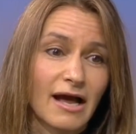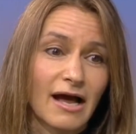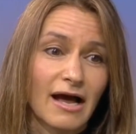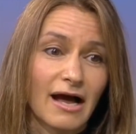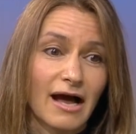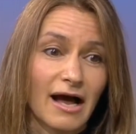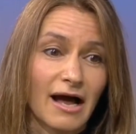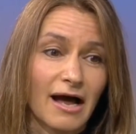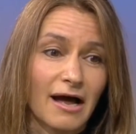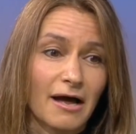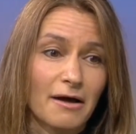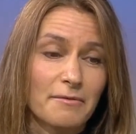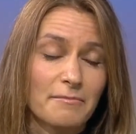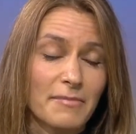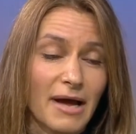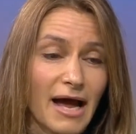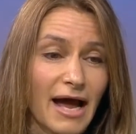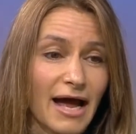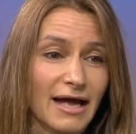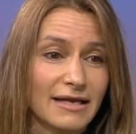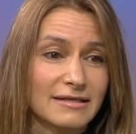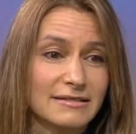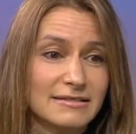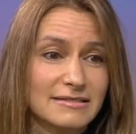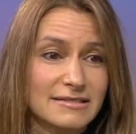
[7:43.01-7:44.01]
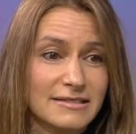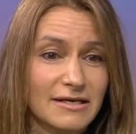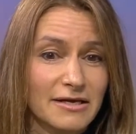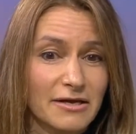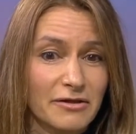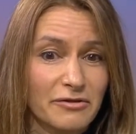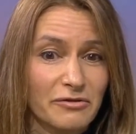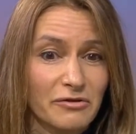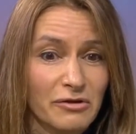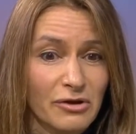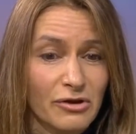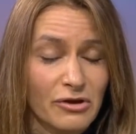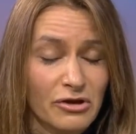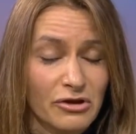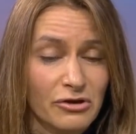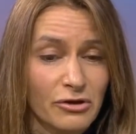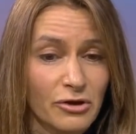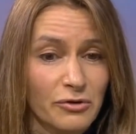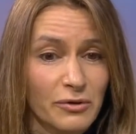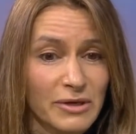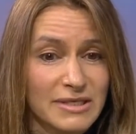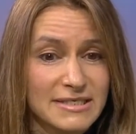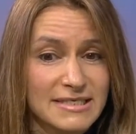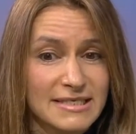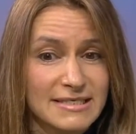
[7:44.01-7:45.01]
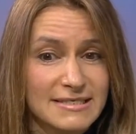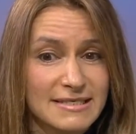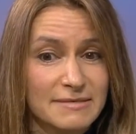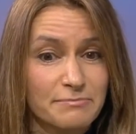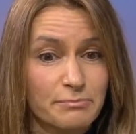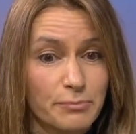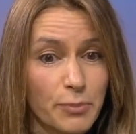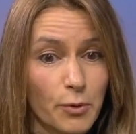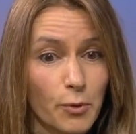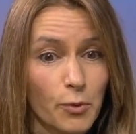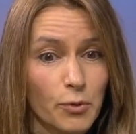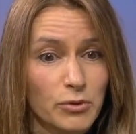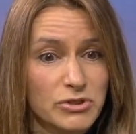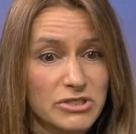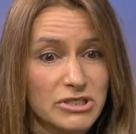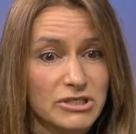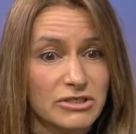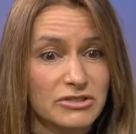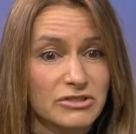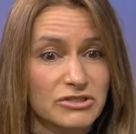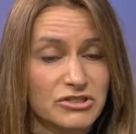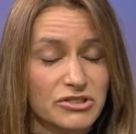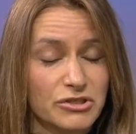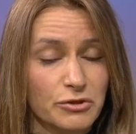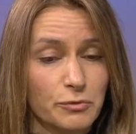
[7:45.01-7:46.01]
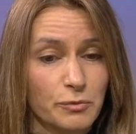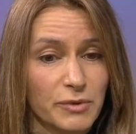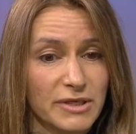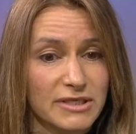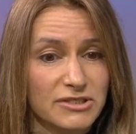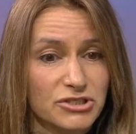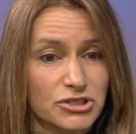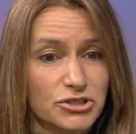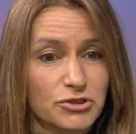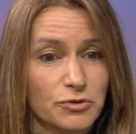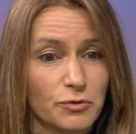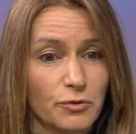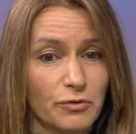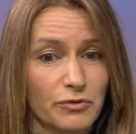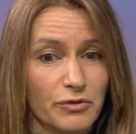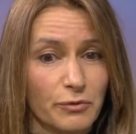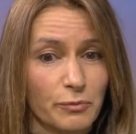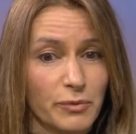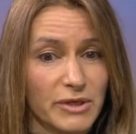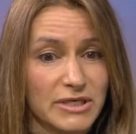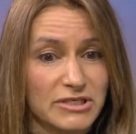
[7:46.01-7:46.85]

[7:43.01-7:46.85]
it is important that we ensure that we